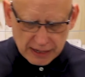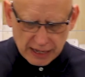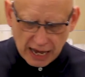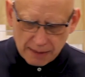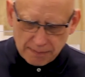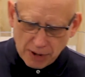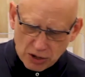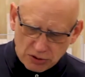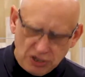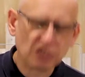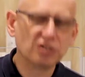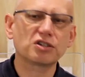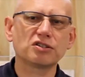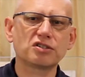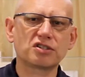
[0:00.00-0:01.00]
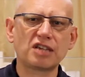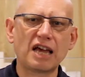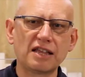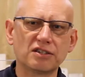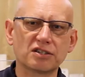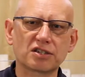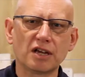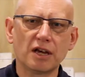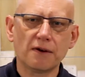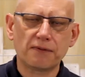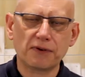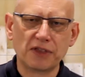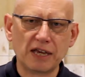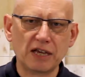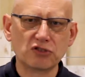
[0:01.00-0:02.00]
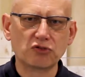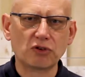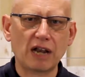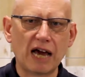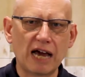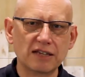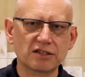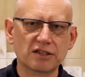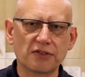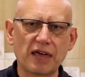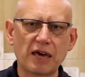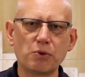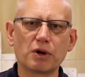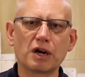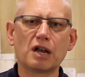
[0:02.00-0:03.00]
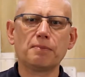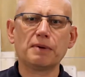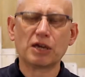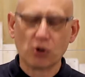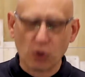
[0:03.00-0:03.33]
And Moses could sense for the Israelites that they were going to be